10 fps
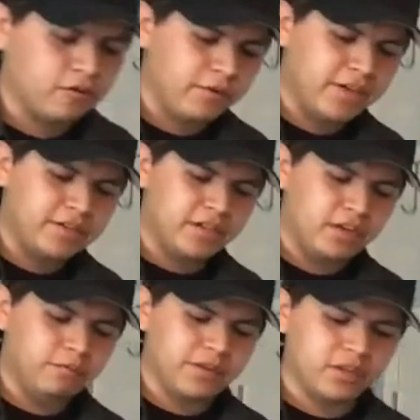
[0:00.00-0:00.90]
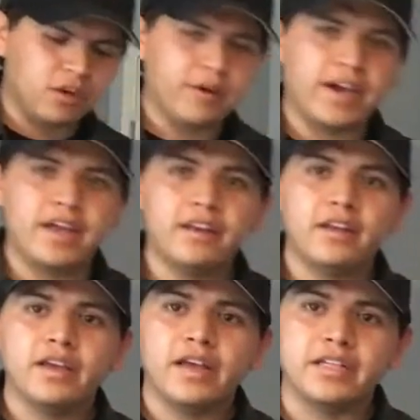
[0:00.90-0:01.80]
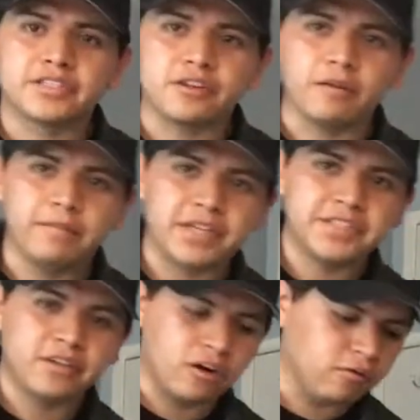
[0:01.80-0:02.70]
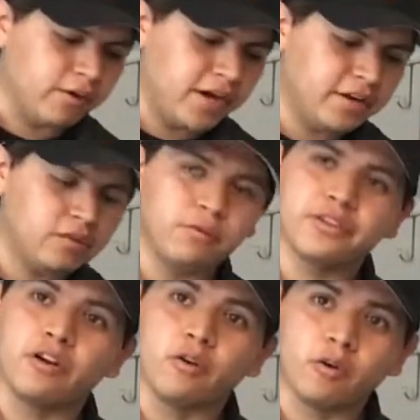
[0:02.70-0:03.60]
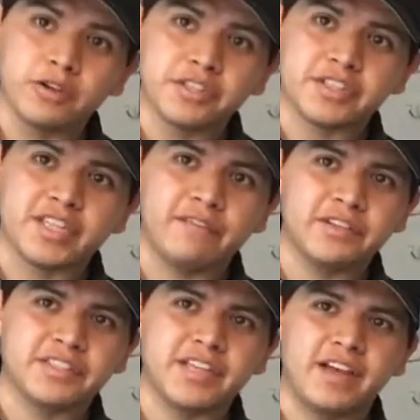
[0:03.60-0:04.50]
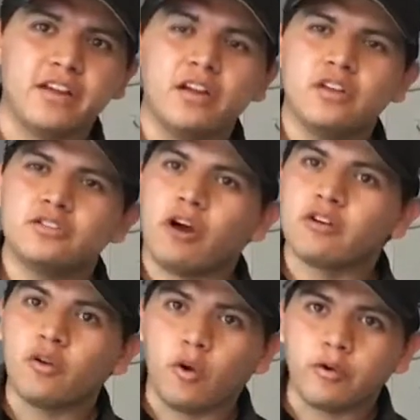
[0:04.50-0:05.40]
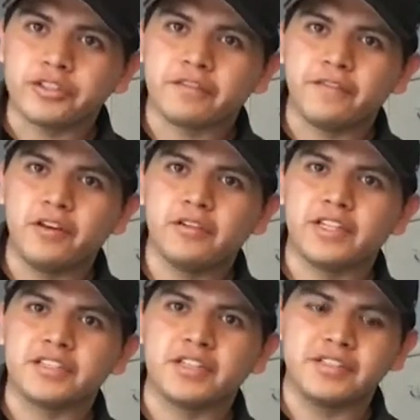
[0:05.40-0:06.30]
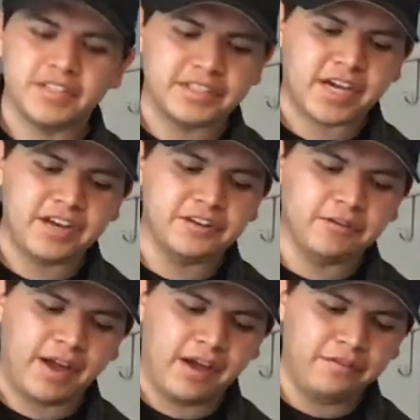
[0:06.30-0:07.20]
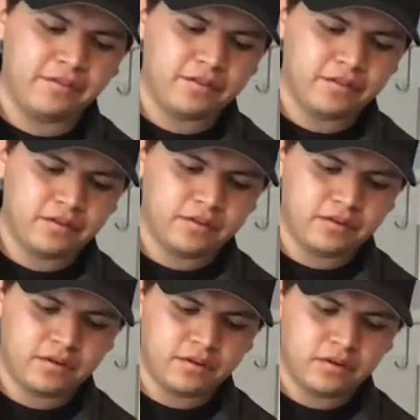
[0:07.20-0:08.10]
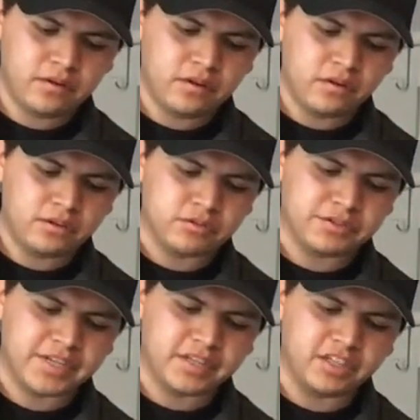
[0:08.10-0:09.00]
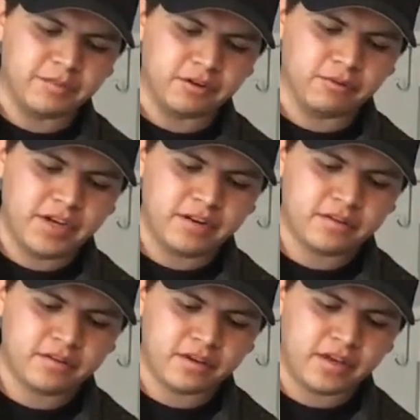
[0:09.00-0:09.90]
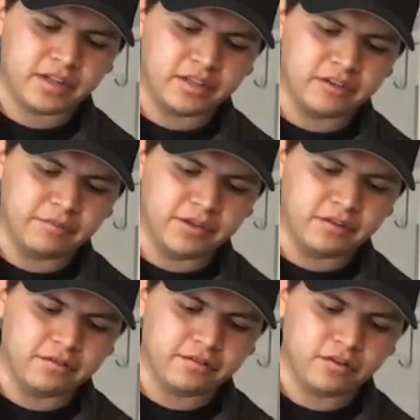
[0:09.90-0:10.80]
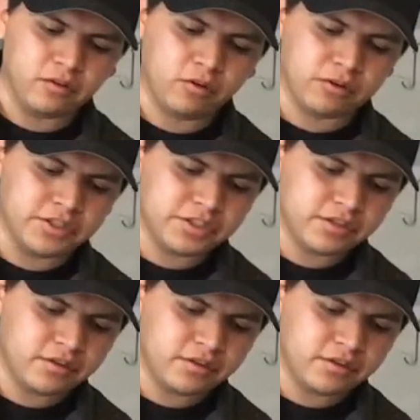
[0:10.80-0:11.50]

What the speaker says: red done, we can go ahead and start mixing our red with our orange to give us that darker orange feel that sunsets kind of do have. So let's take a little bit of red and a little bit of orange.